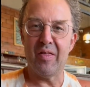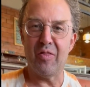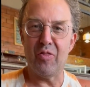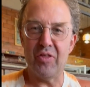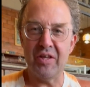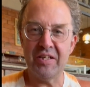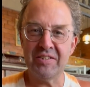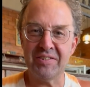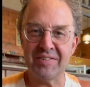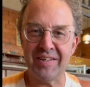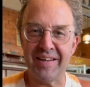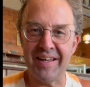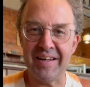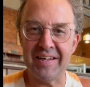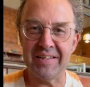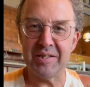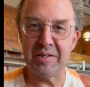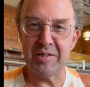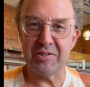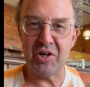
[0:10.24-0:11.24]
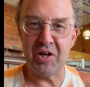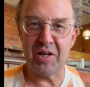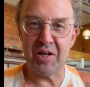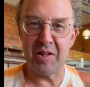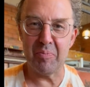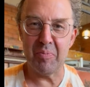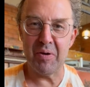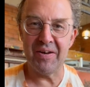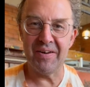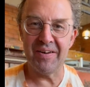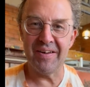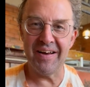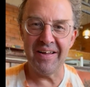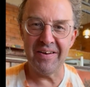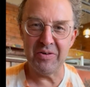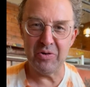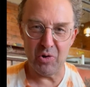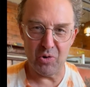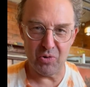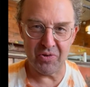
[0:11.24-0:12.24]
This, ladies and gentlemen, are
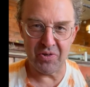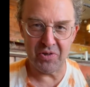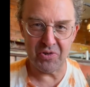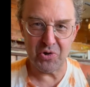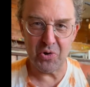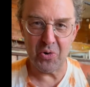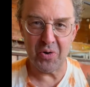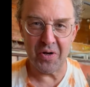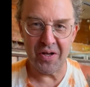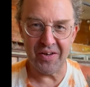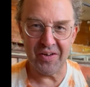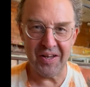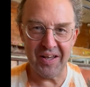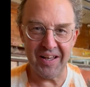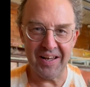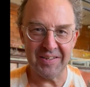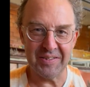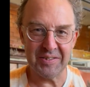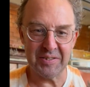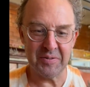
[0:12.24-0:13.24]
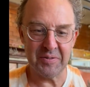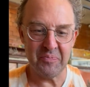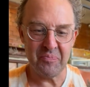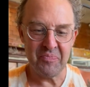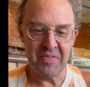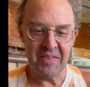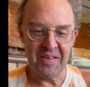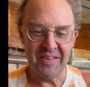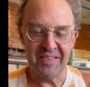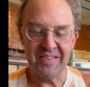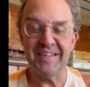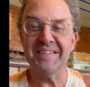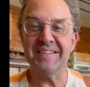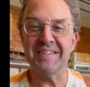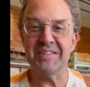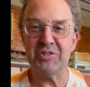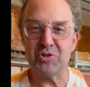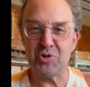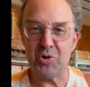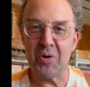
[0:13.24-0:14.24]
not the chocolate hills. This
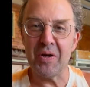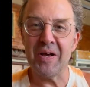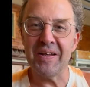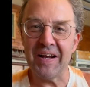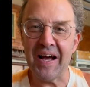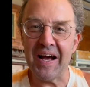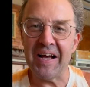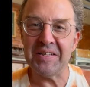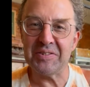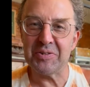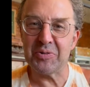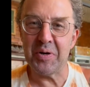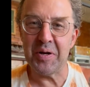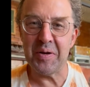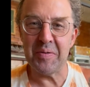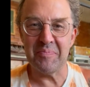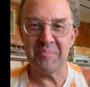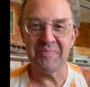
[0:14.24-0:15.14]
is chocolate ice cream.